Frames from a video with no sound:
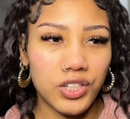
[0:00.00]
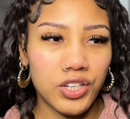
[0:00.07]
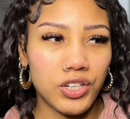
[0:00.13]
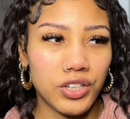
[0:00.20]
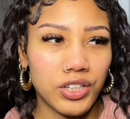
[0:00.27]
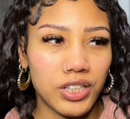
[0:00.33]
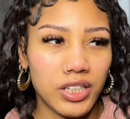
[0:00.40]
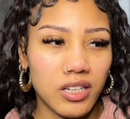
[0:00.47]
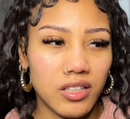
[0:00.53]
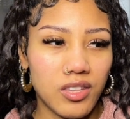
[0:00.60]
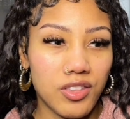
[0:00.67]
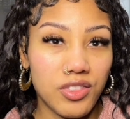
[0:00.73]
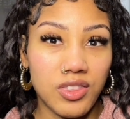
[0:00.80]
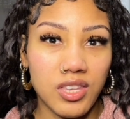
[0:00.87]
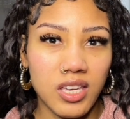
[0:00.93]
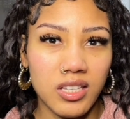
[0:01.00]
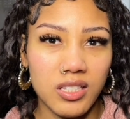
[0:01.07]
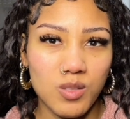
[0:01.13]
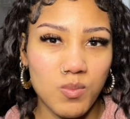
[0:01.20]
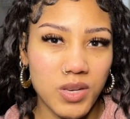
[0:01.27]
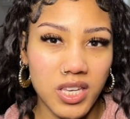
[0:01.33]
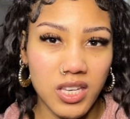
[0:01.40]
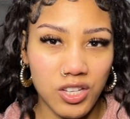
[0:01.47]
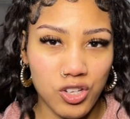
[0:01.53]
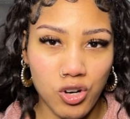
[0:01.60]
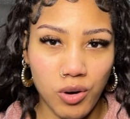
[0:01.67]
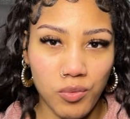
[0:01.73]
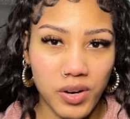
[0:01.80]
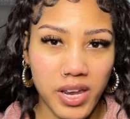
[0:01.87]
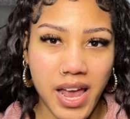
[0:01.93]
could the things be in
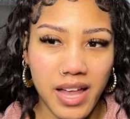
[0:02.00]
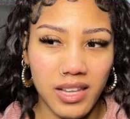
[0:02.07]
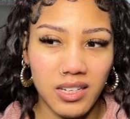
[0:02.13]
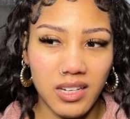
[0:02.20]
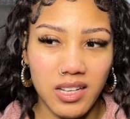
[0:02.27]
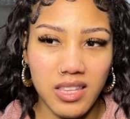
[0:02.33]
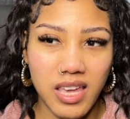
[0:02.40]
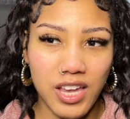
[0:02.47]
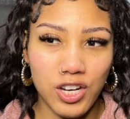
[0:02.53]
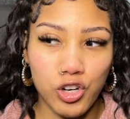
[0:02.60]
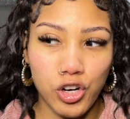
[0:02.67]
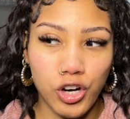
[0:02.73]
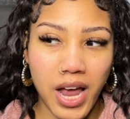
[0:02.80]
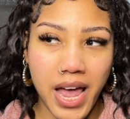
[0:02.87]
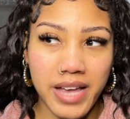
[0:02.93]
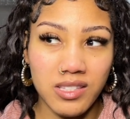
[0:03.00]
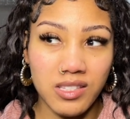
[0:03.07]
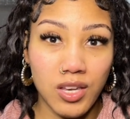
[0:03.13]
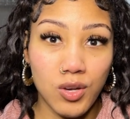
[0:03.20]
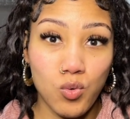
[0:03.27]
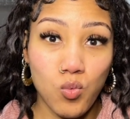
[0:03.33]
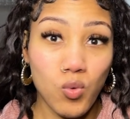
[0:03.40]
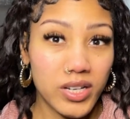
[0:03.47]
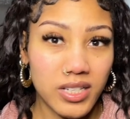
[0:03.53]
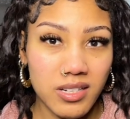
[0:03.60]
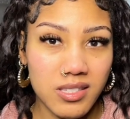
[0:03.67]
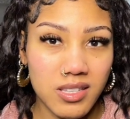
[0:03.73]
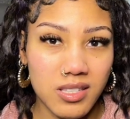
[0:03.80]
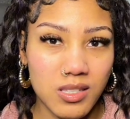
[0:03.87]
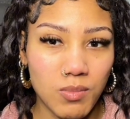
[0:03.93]
your reality? And you're asking, what
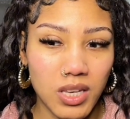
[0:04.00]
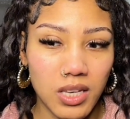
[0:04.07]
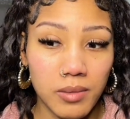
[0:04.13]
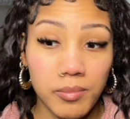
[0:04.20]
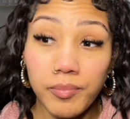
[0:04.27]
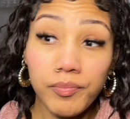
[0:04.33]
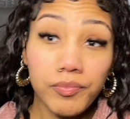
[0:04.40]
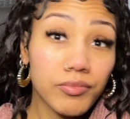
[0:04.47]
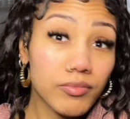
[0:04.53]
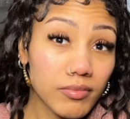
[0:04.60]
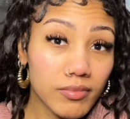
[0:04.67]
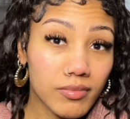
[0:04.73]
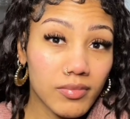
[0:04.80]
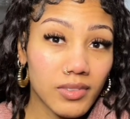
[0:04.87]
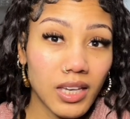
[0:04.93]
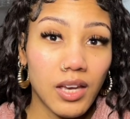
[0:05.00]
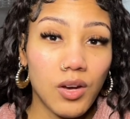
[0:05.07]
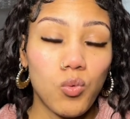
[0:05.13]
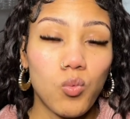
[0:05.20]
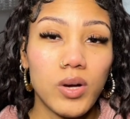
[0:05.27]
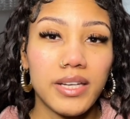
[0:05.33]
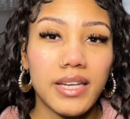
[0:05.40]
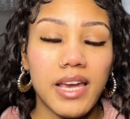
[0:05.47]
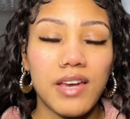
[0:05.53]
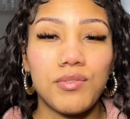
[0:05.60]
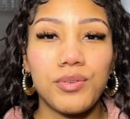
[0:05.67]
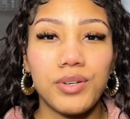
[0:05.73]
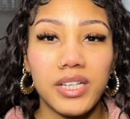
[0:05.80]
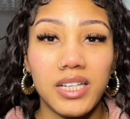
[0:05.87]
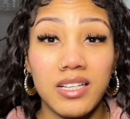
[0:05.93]
does this mean?
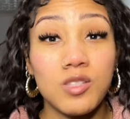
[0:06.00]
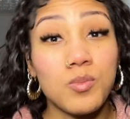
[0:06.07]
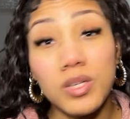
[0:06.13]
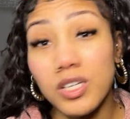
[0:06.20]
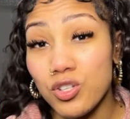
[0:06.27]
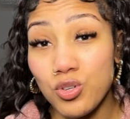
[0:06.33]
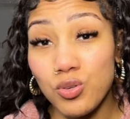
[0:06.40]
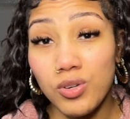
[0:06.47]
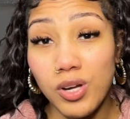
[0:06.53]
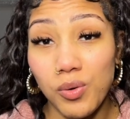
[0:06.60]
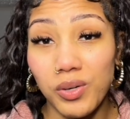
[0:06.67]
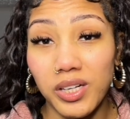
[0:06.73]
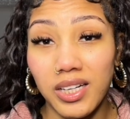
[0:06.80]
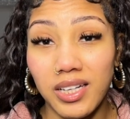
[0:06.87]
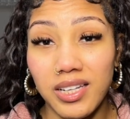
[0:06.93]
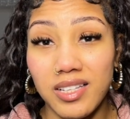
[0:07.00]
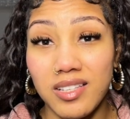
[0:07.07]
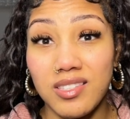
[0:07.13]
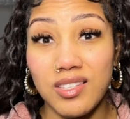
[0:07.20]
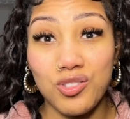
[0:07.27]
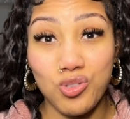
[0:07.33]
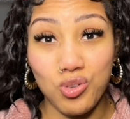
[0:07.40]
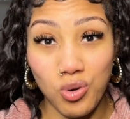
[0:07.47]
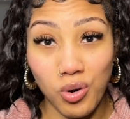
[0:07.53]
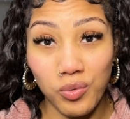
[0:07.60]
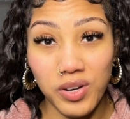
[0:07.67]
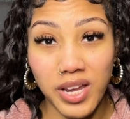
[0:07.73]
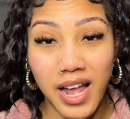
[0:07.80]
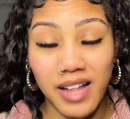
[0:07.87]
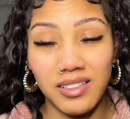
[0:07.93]
Whatever it is, because you know what it is. It's your
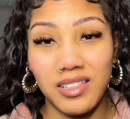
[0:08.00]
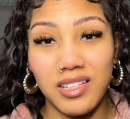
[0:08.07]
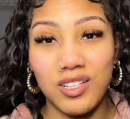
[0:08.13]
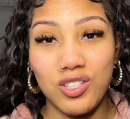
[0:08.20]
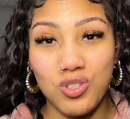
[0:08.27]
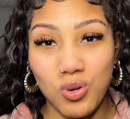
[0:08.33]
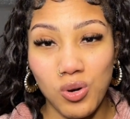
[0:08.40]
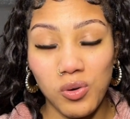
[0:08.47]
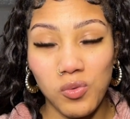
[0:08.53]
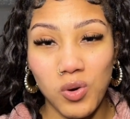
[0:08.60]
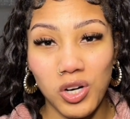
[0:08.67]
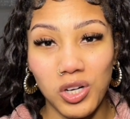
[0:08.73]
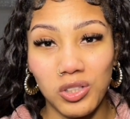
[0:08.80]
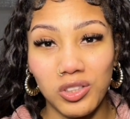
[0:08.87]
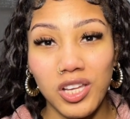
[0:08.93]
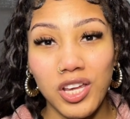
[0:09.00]
reality, it's your world.